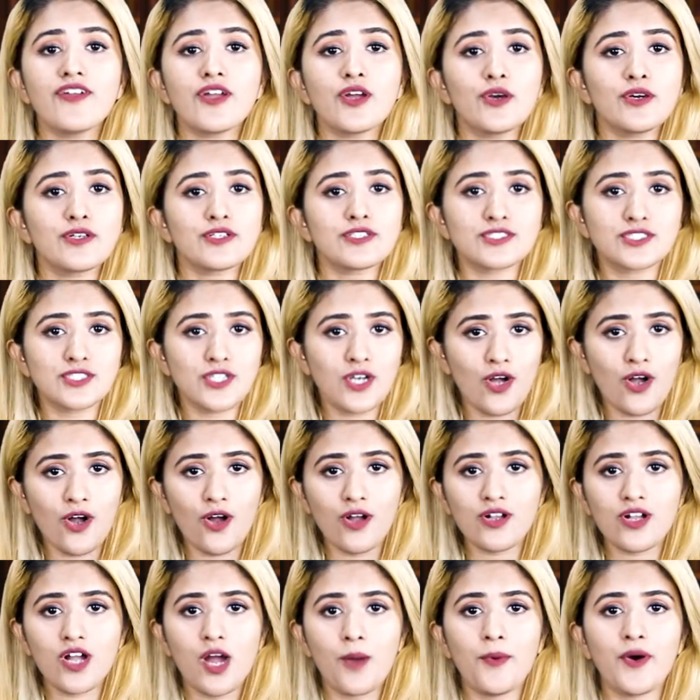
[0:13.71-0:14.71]
we are going to
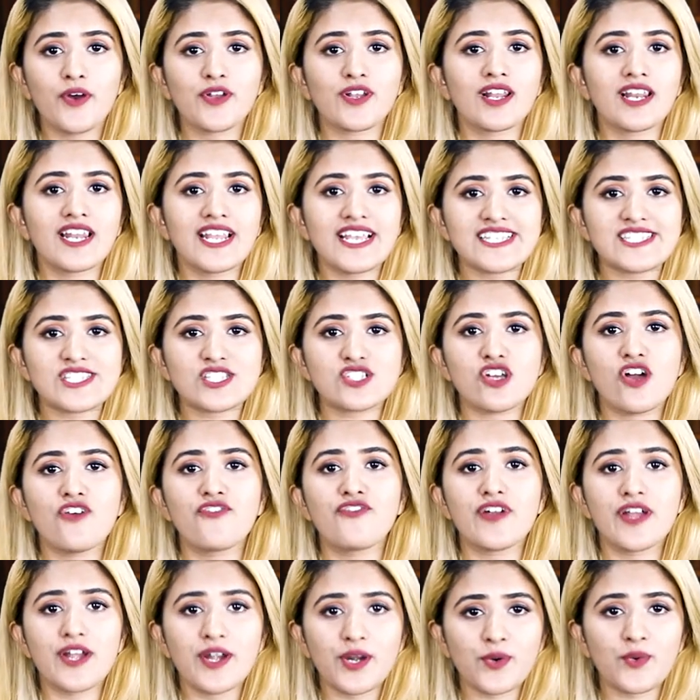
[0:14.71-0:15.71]
talk about a list
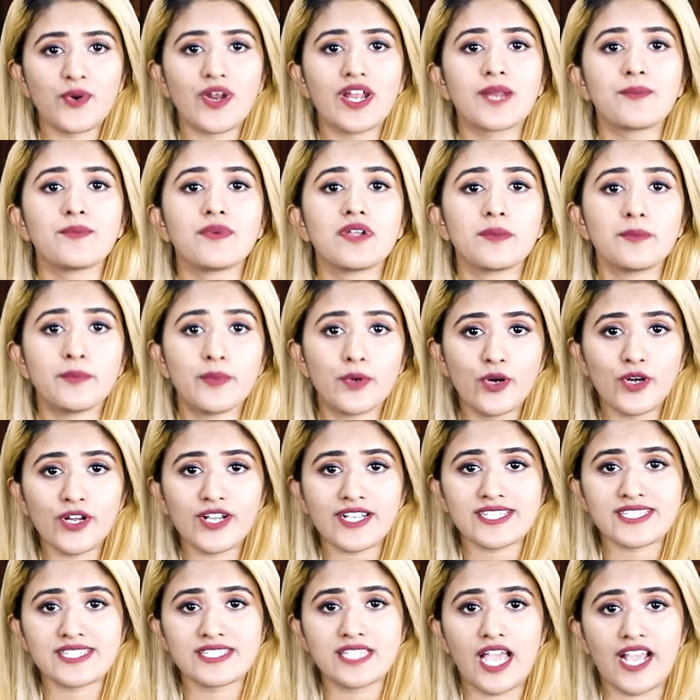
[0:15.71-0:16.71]
of incredible
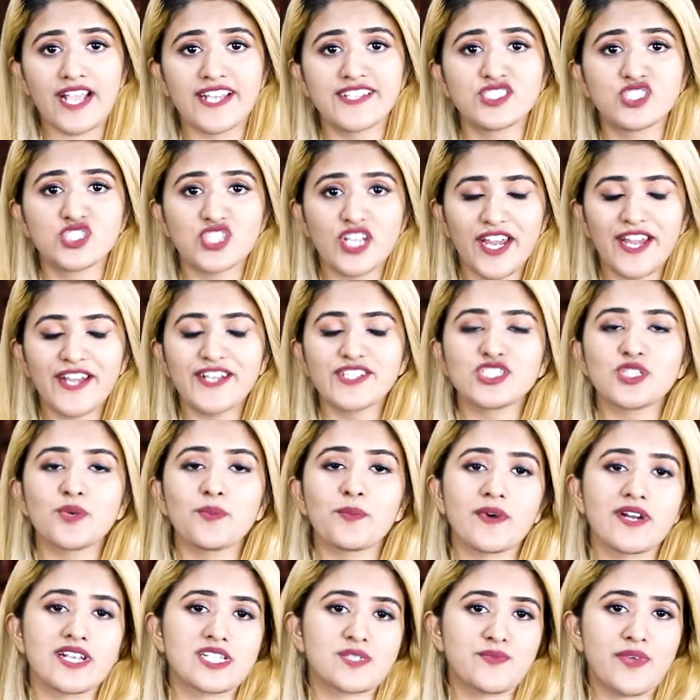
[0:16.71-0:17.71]
books that can change your
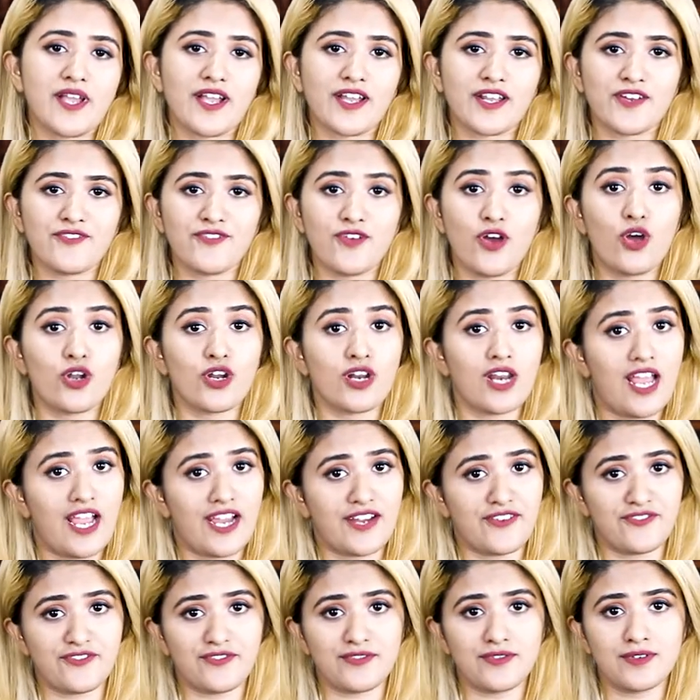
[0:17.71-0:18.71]
perspective on
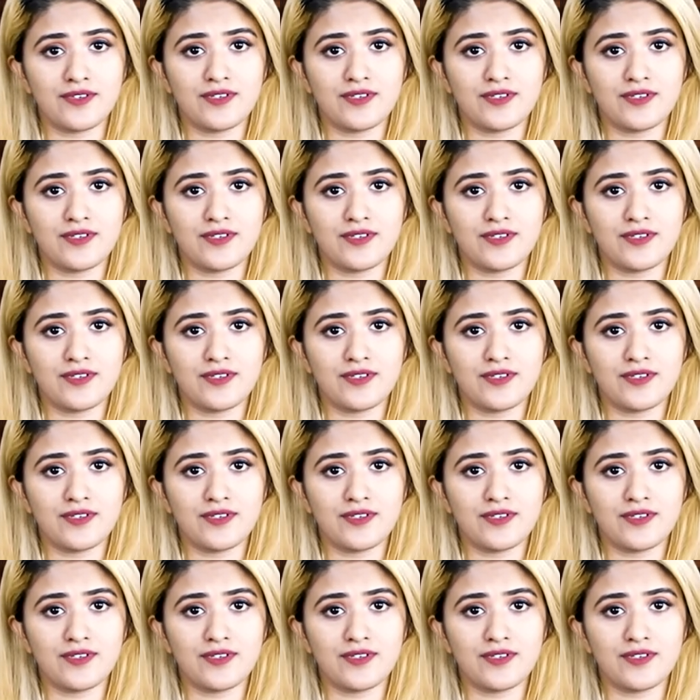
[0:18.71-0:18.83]
life.